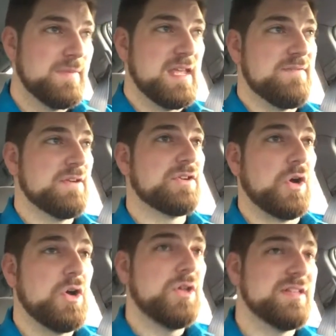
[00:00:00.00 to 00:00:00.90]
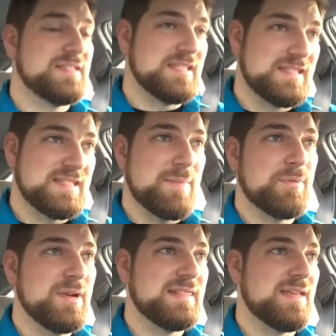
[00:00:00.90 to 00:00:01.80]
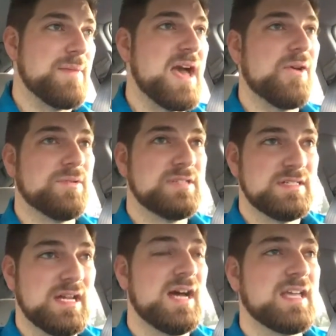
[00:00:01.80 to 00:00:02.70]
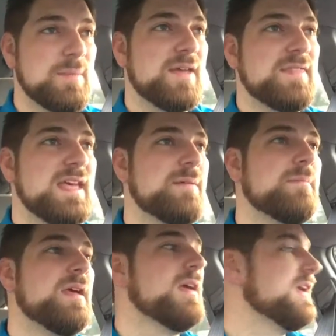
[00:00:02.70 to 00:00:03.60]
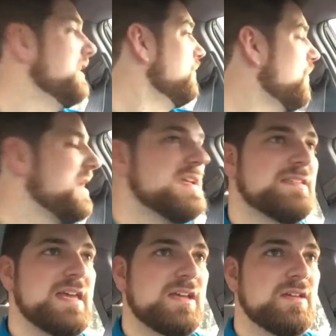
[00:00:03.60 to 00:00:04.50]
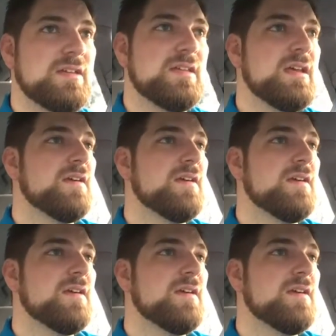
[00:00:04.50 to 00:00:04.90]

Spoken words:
if your goal is to separate them out, to talk about them in ways that could